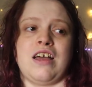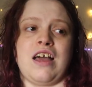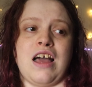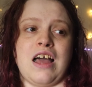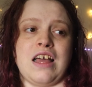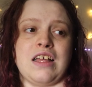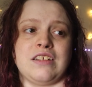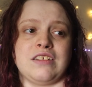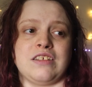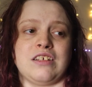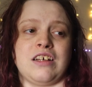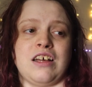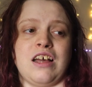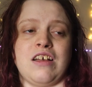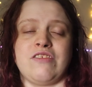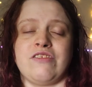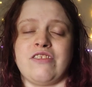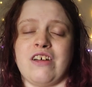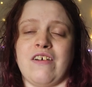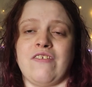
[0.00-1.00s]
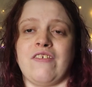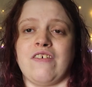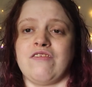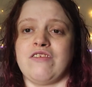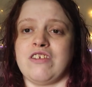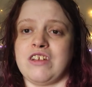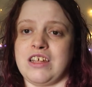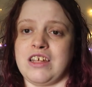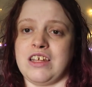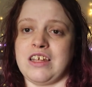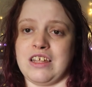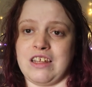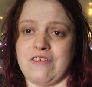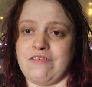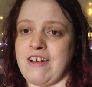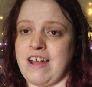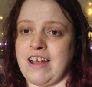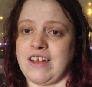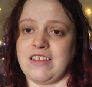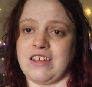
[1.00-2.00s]
And I found that really
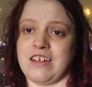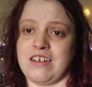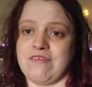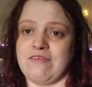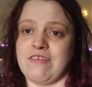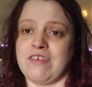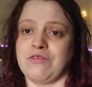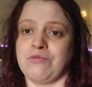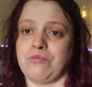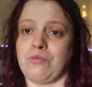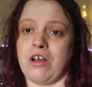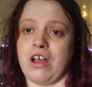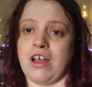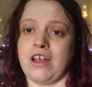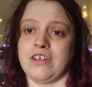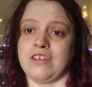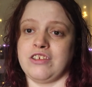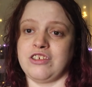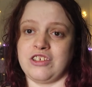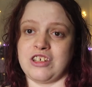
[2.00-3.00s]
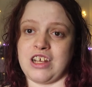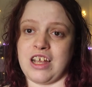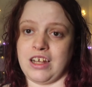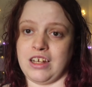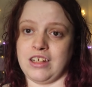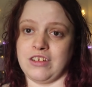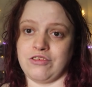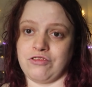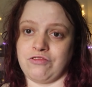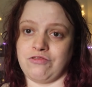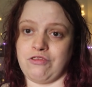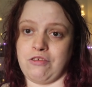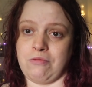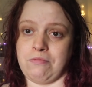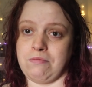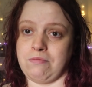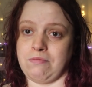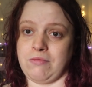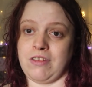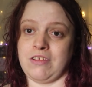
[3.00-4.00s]
ineffective. That's why I changed
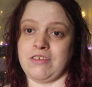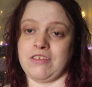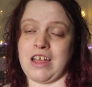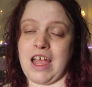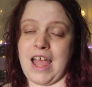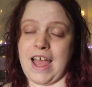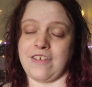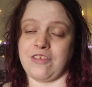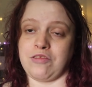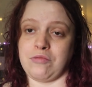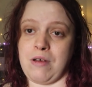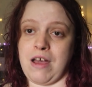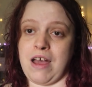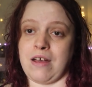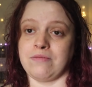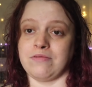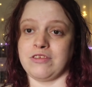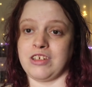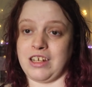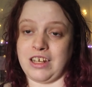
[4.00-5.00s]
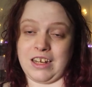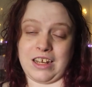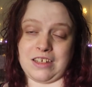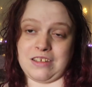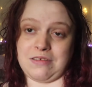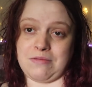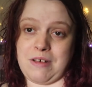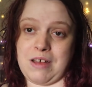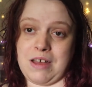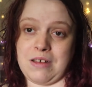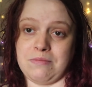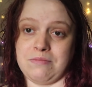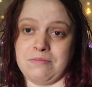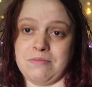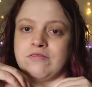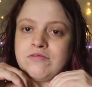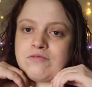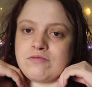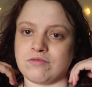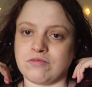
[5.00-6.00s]
from diazepam to clonazepam.
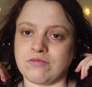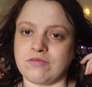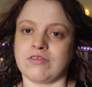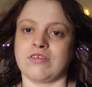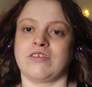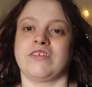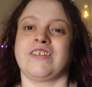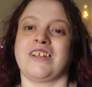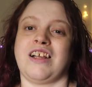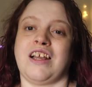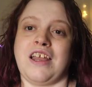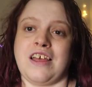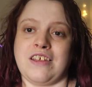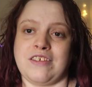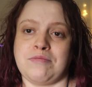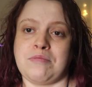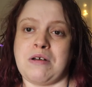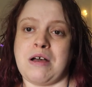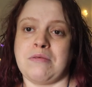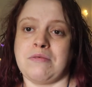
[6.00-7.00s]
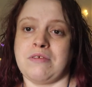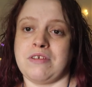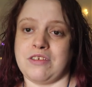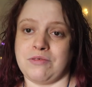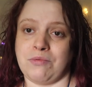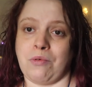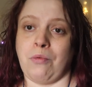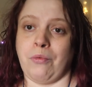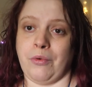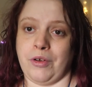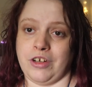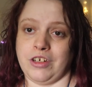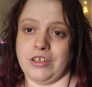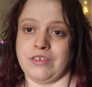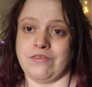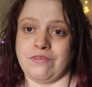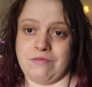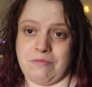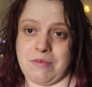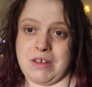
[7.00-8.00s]
Clonazepam is what
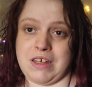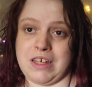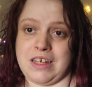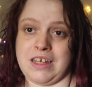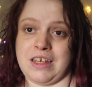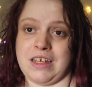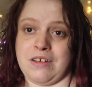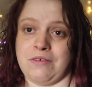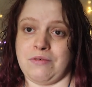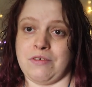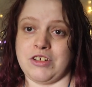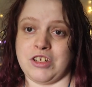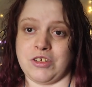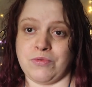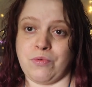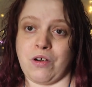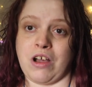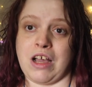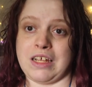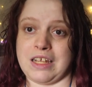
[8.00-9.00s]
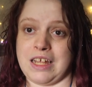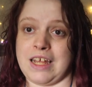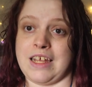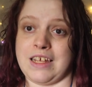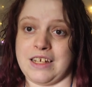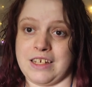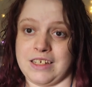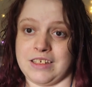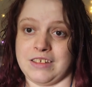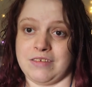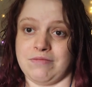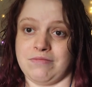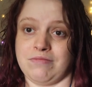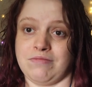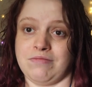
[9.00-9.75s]
works for me, which is why I take it.